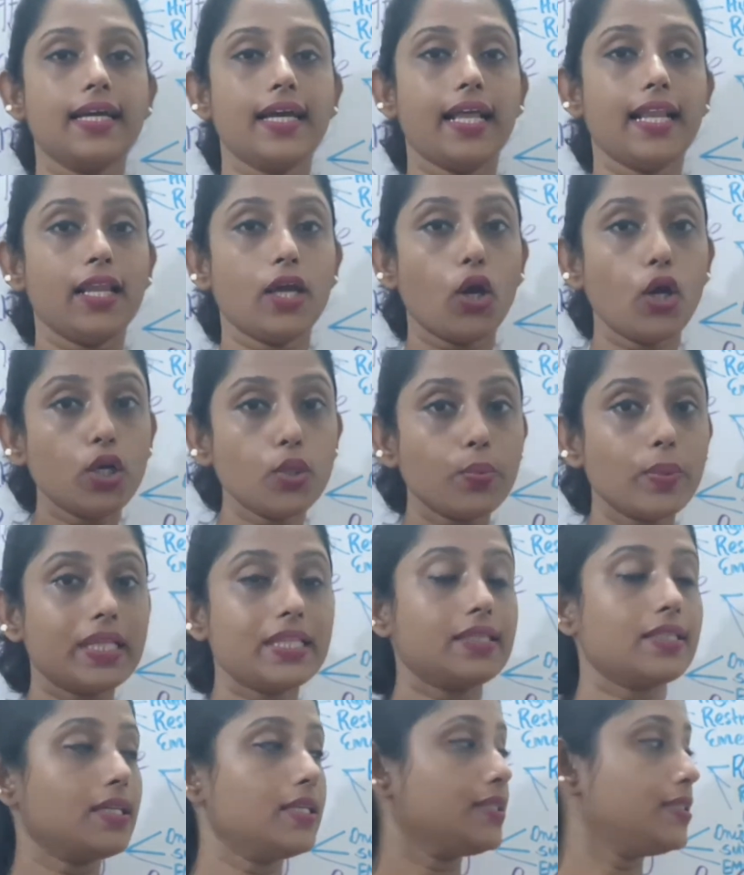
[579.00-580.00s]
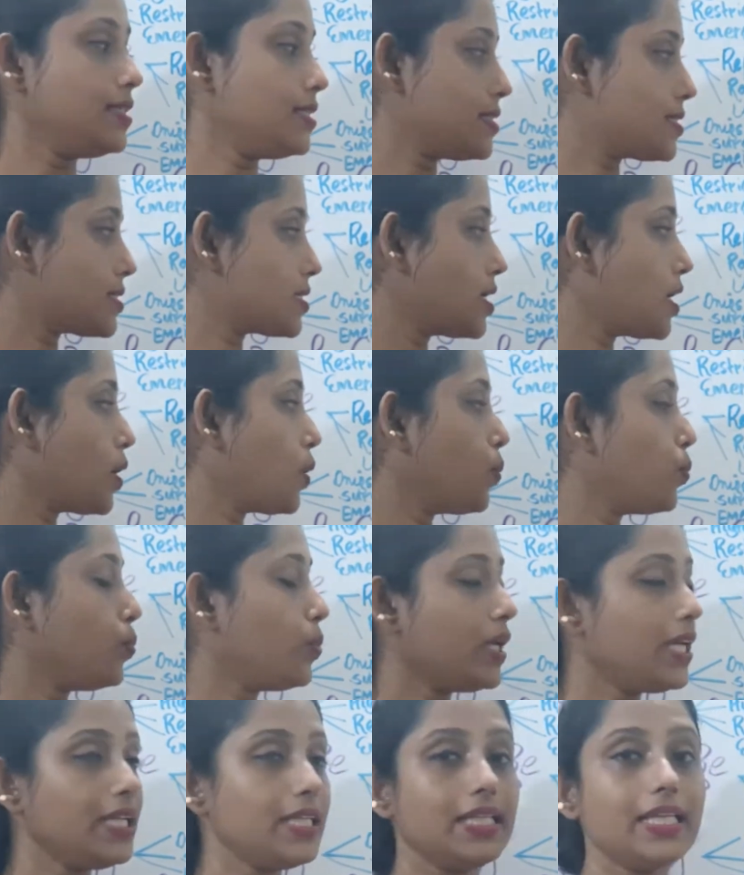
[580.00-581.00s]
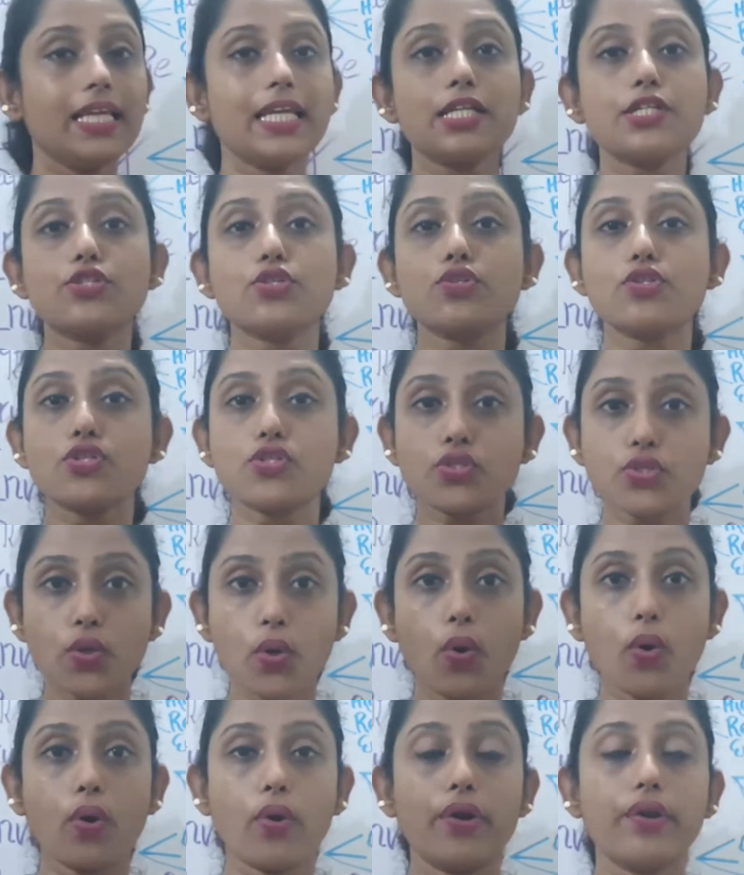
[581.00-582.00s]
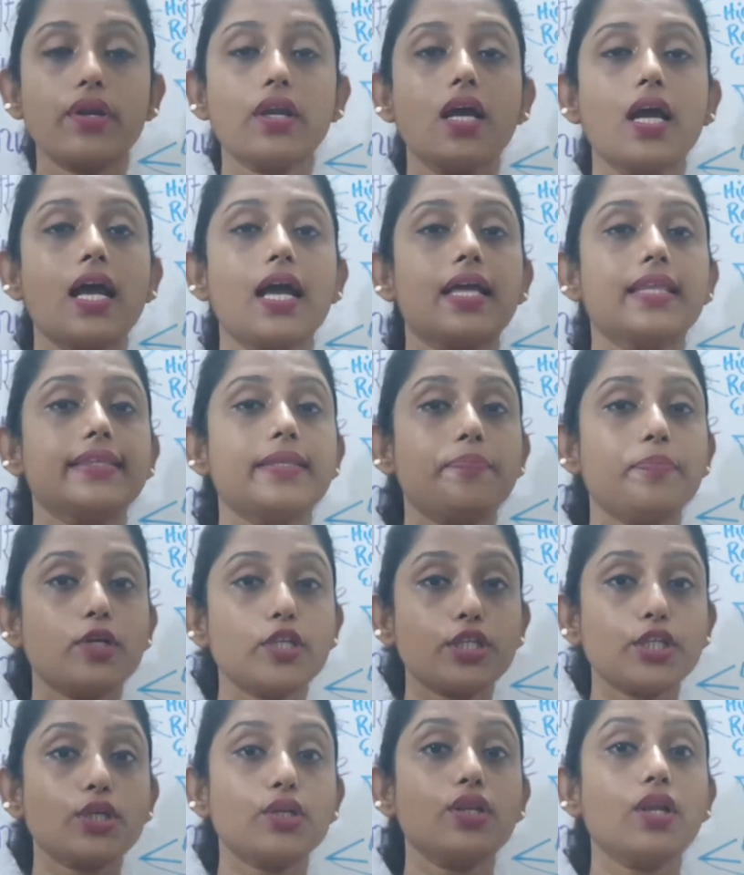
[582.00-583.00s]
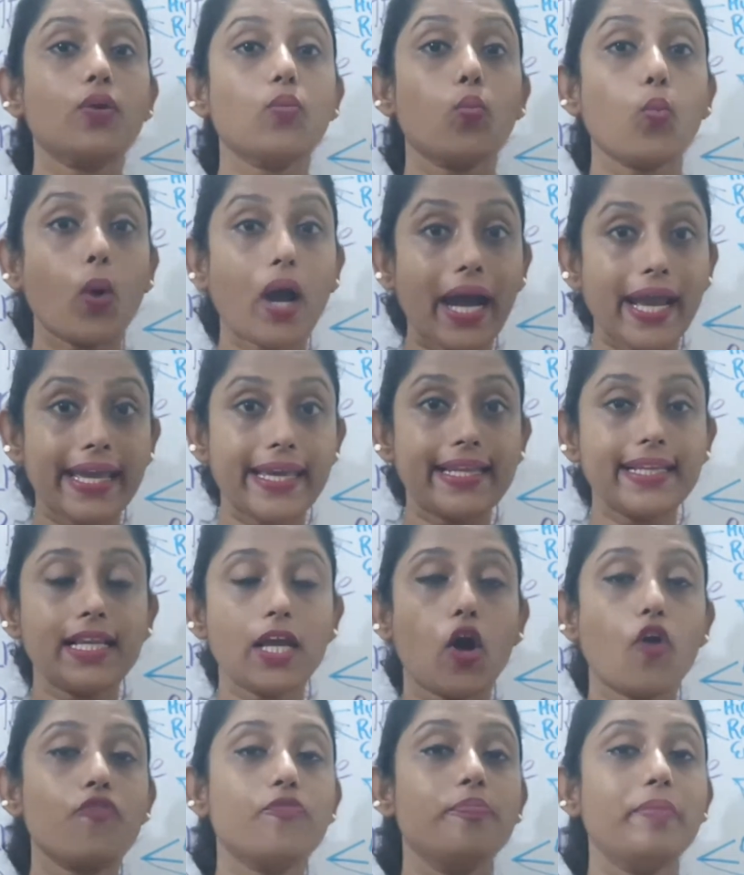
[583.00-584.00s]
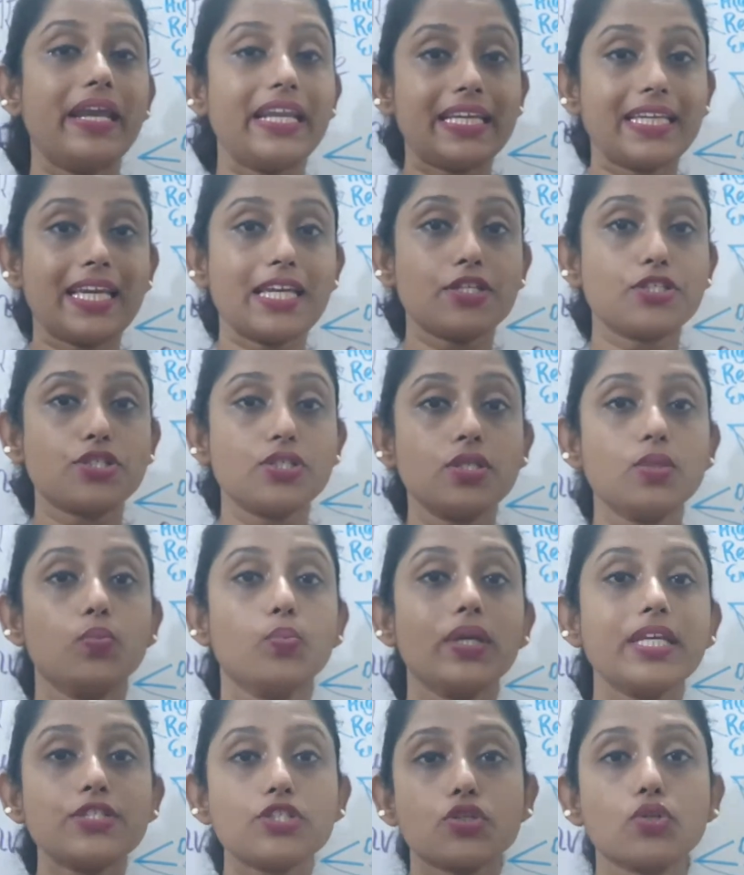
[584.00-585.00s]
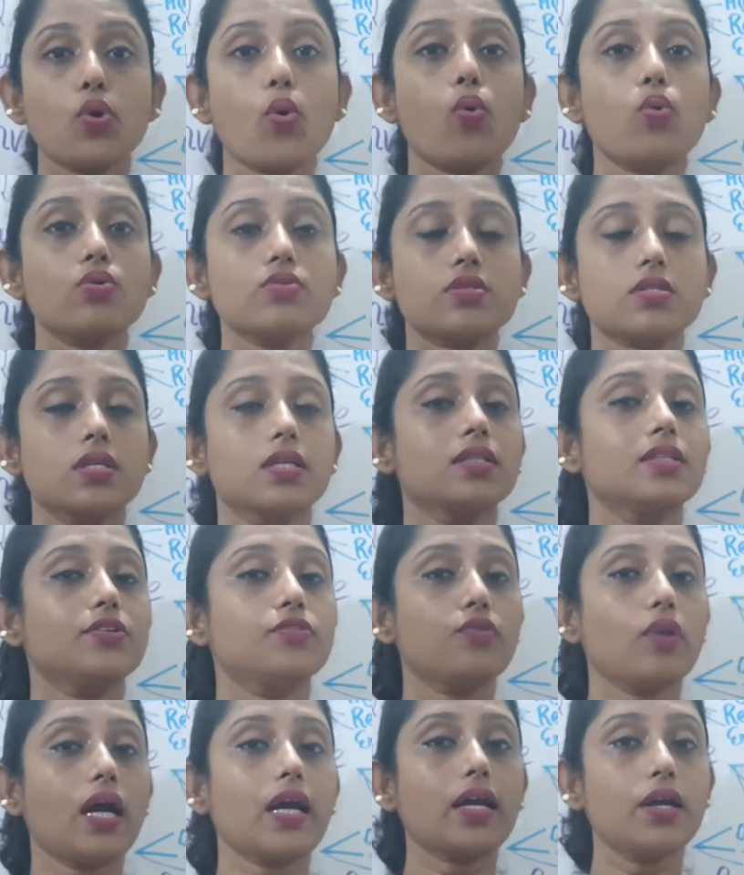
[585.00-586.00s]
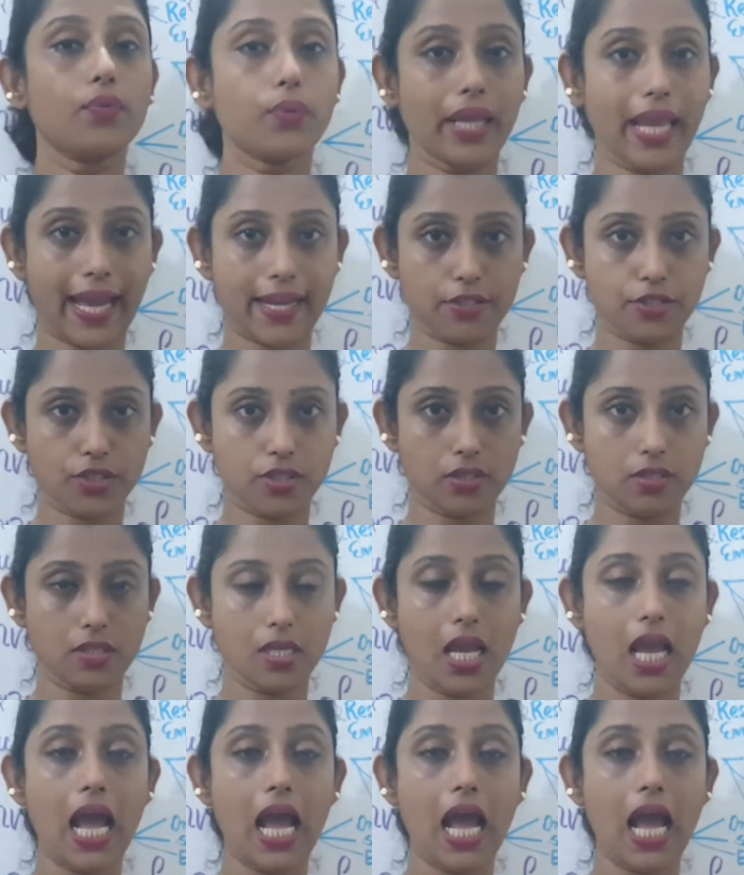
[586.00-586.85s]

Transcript: Along with this, we need to store the particular vial of medication which caused the drug reaction